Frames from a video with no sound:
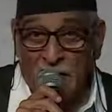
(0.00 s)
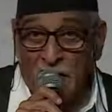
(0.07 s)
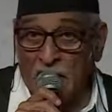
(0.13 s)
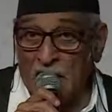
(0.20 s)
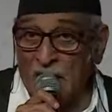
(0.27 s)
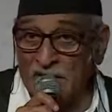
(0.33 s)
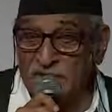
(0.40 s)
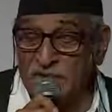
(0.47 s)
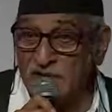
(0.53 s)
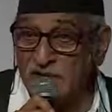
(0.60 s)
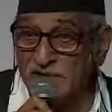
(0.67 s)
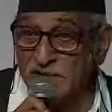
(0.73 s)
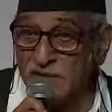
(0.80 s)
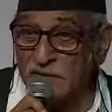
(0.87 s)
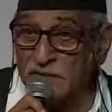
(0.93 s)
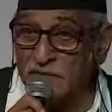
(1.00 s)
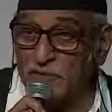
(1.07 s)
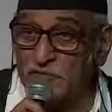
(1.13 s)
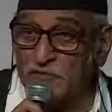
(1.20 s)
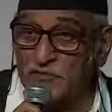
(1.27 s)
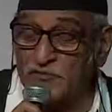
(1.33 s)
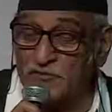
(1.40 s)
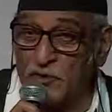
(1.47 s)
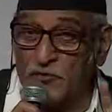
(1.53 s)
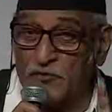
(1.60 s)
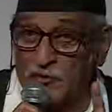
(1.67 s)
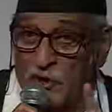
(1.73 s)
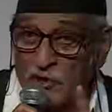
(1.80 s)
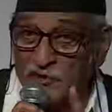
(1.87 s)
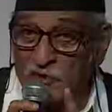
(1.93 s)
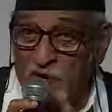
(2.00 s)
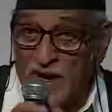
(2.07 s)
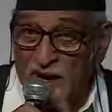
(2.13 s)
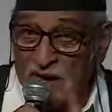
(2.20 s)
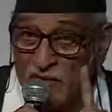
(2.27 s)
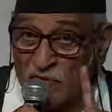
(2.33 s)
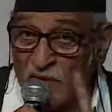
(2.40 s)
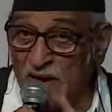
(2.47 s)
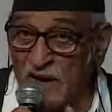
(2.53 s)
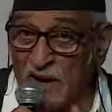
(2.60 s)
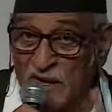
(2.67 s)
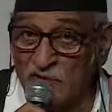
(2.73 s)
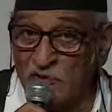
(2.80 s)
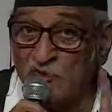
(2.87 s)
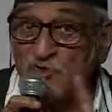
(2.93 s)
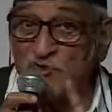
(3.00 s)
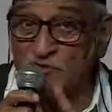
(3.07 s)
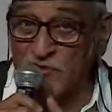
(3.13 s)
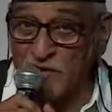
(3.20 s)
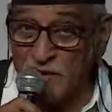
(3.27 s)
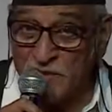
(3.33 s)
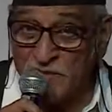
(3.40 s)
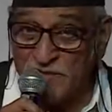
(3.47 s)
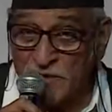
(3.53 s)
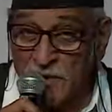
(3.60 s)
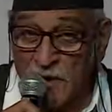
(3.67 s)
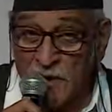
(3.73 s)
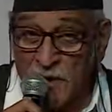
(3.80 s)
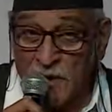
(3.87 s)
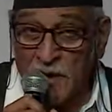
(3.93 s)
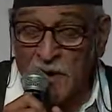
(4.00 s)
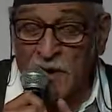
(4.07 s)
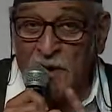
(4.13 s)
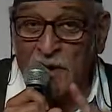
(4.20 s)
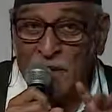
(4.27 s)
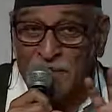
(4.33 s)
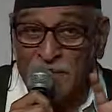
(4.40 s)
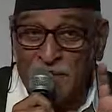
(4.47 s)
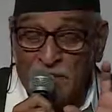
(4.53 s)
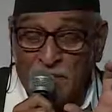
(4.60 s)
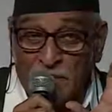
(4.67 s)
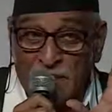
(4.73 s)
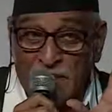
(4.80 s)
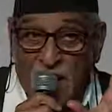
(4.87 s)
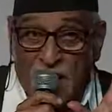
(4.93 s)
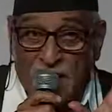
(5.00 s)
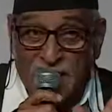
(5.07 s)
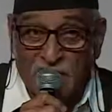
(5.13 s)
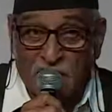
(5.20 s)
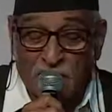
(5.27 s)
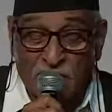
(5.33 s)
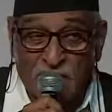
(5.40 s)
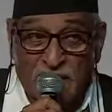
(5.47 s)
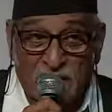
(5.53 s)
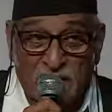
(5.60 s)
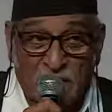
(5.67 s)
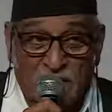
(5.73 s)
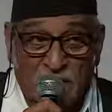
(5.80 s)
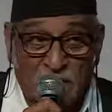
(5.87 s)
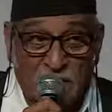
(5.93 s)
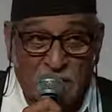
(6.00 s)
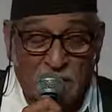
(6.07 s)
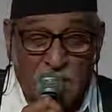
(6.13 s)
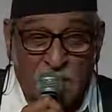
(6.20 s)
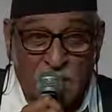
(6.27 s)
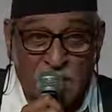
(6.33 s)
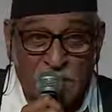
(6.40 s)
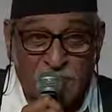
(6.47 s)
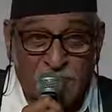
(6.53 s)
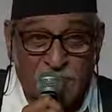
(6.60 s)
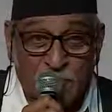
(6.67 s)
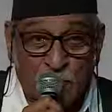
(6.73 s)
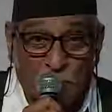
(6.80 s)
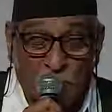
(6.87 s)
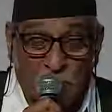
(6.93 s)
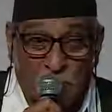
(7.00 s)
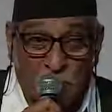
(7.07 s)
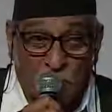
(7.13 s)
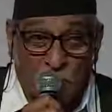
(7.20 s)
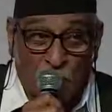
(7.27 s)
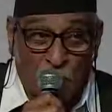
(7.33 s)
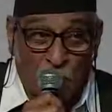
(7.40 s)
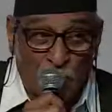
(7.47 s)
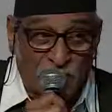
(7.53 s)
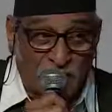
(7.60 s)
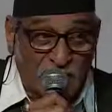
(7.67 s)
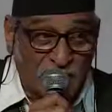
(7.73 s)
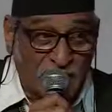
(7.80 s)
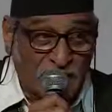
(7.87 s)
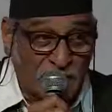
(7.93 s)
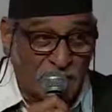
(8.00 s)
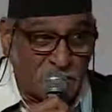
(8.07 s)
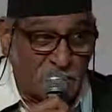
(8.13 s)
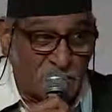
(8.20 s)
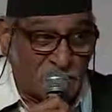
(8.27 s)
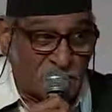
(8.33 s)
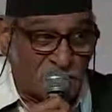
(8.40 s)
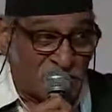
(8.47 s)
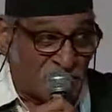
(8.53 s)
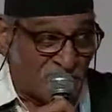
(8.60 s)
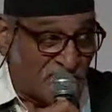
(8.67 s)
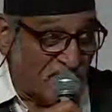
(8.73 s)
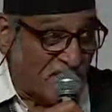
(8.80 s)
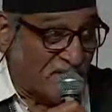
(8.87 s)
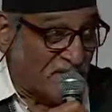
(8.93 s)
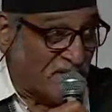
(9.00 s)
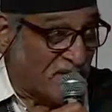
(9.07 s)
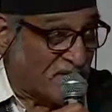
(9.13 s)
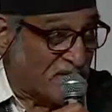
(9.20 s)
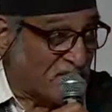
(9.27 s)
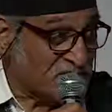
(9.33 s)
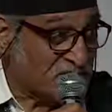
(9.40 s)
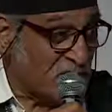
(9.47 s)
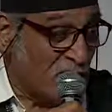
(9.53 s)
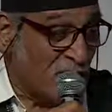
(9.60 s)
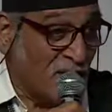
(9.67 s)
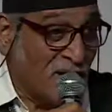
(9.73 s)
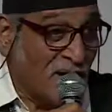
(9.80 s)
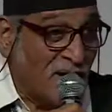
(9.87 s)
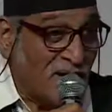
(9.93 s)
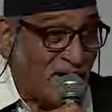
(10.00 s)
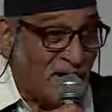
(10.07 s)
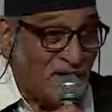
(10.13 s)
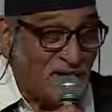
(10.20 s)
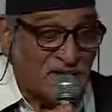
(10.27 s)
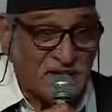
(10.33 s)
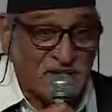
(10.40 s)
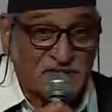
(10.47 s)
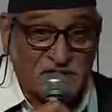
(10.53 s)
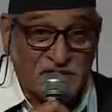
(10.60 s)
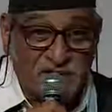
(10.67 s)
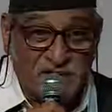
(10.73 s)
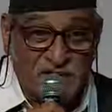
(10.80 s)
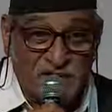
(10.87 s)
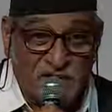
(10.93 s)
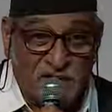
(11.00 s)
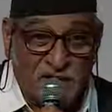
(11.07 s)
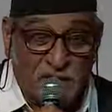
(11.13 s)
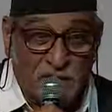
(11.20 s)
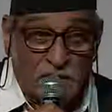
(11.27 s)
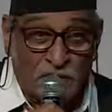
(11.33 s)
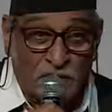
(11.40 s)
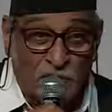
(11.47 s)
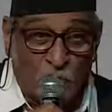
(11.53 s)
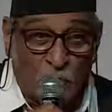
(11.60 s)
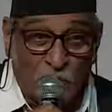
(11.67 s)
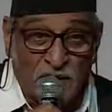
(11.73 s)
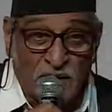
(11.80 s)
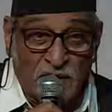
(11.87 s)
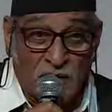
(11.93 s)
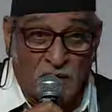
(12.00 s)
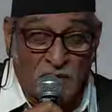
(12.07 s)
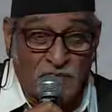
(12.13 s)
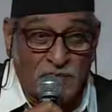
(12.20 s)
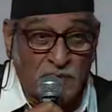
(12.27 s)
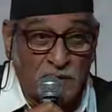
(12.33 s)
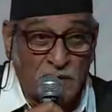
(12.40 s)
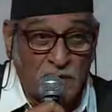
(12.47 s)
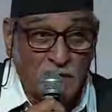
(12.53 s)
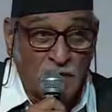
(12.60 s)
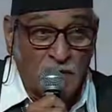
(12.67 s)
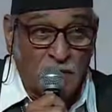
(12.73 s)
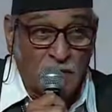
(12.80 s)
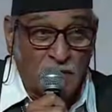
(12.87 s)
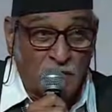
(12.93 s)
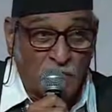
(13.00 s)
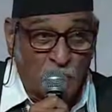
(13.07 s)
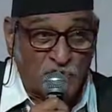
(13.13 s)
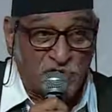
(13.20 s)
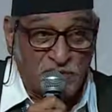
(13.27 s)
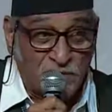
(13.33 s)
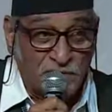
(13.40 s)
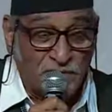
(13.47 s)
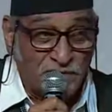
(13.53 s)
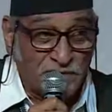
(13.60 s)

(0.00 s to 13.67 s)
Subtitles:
And this proof also I have why I use films. The idea of making film is to motivate, generate interest. Interest is in the domain of emotion,